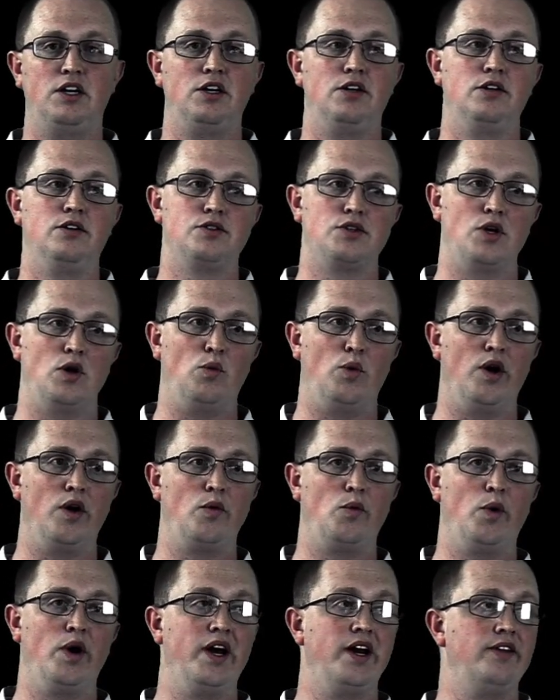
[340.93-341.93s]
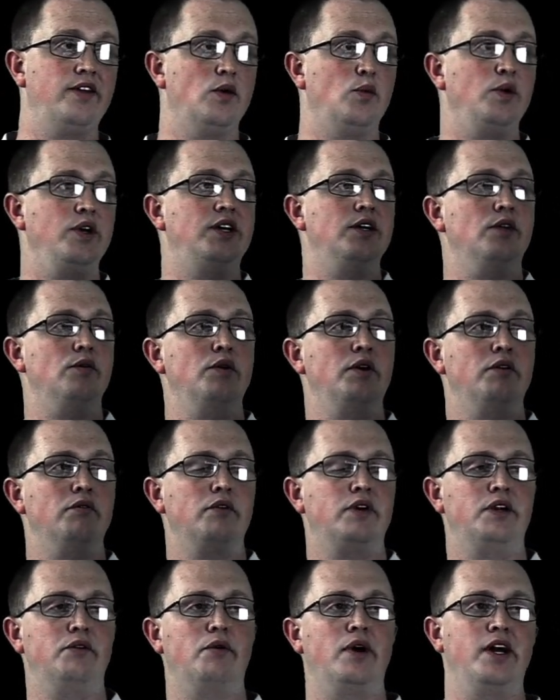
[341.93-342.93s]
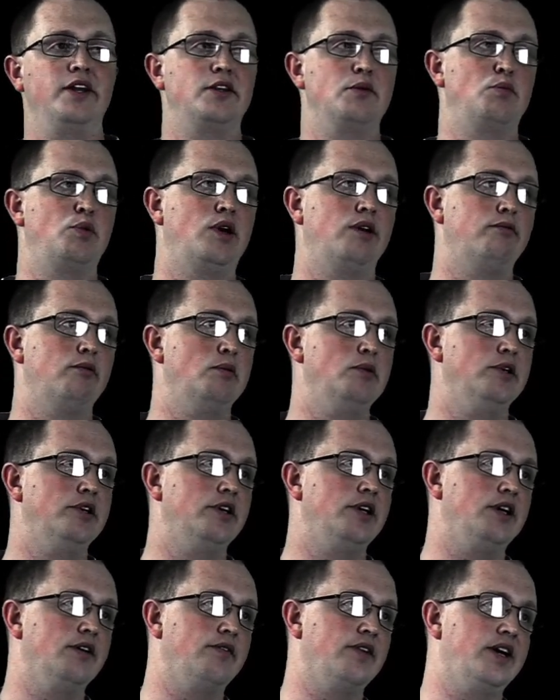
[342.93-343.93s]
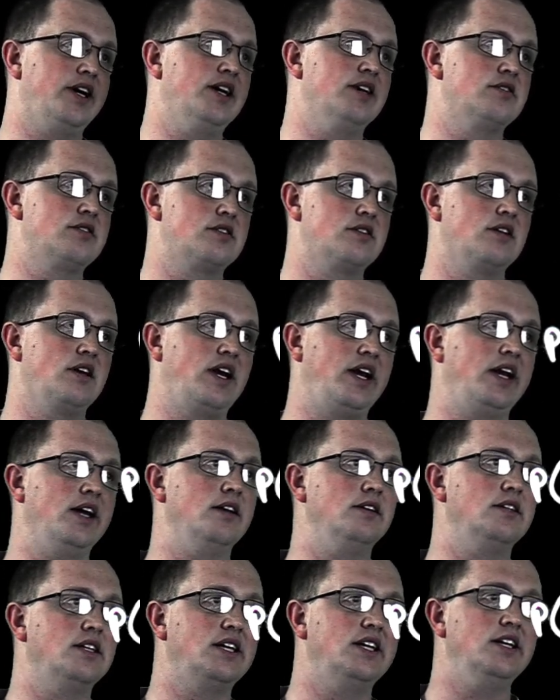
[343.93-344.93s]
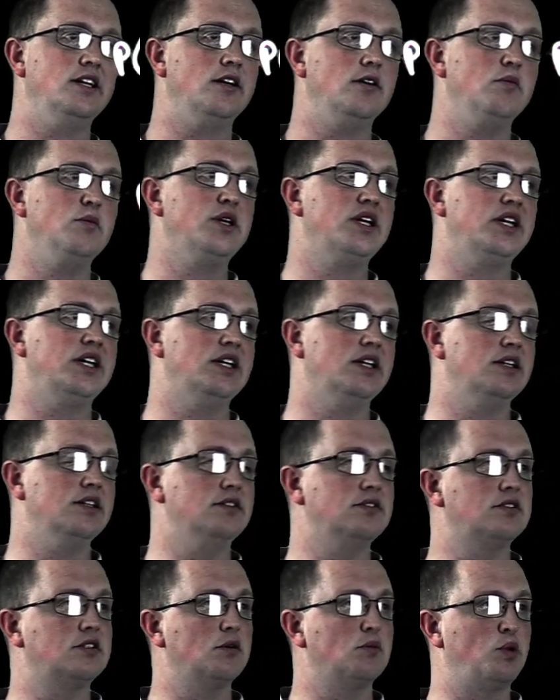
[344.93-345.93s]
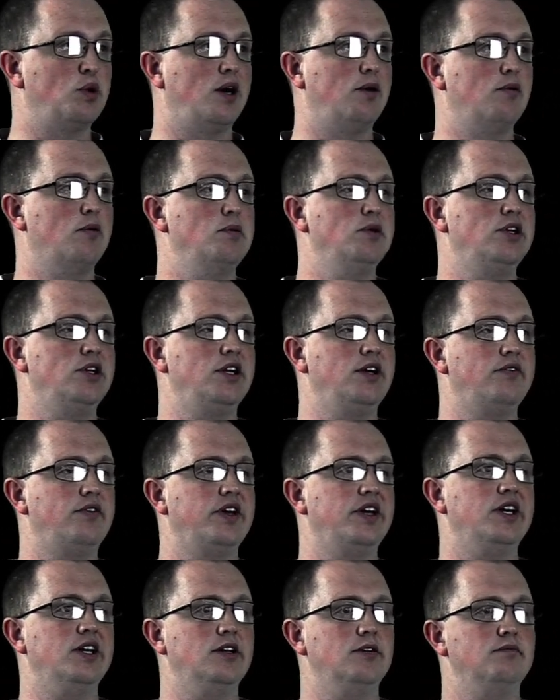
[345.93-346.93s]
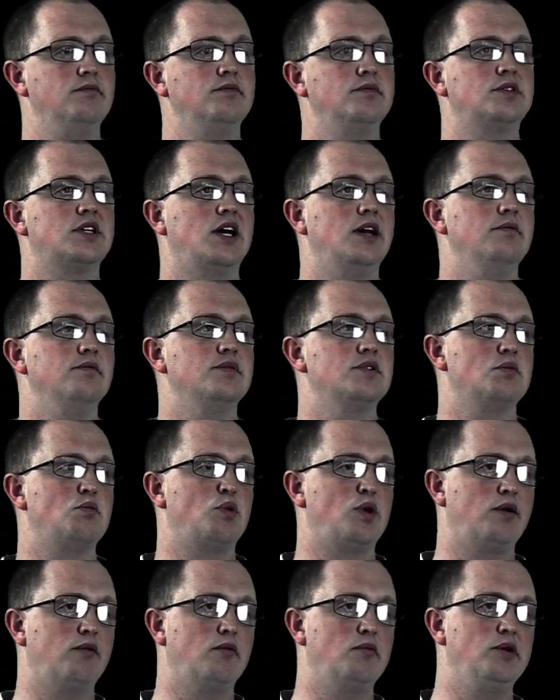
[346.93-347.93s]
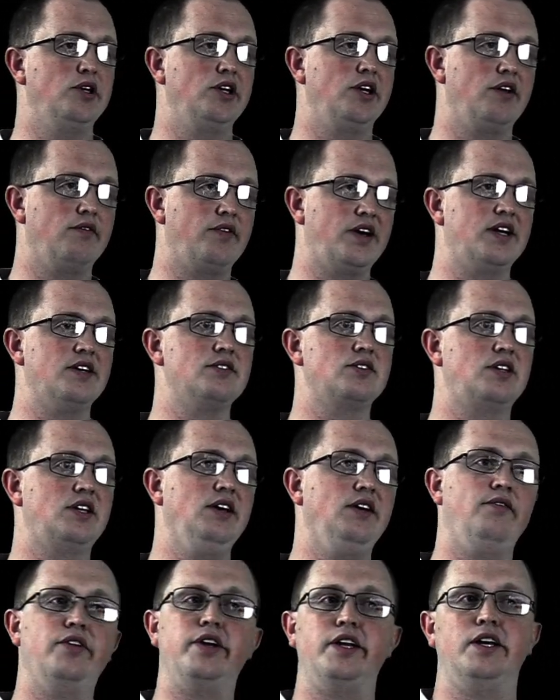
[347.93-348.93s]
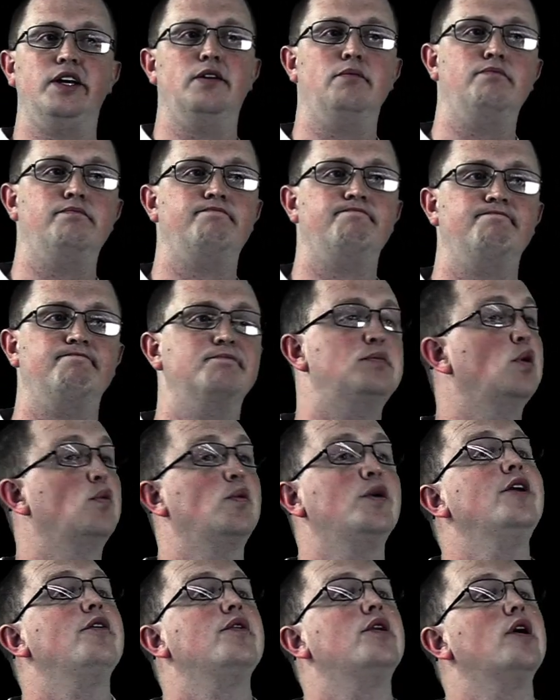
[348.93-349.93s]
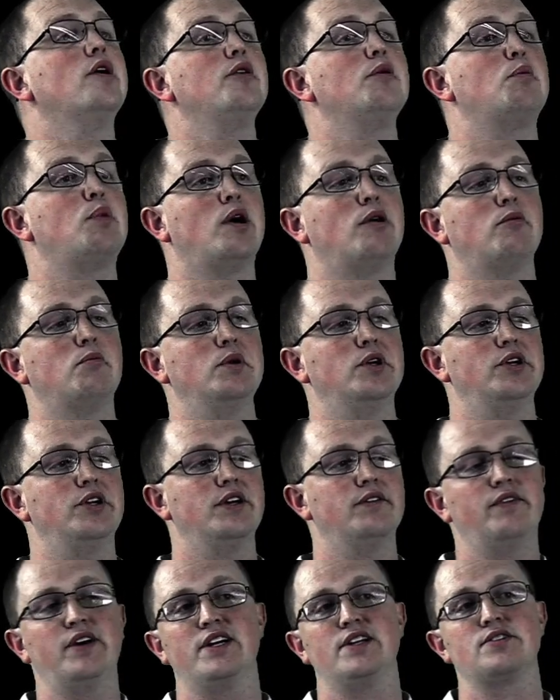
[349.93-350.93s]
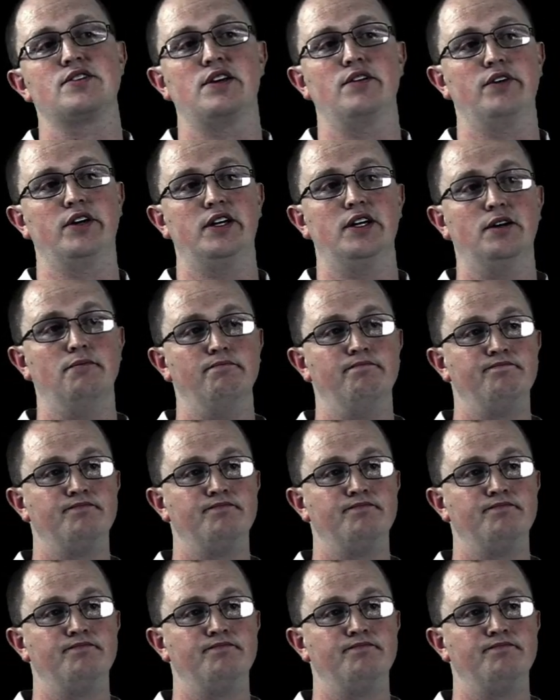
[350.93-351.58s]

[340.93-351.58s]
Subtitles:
So one way that we could rewrite the probability of S and M is the probability of M times the probability of S given M. But we don't know the probability of S given M.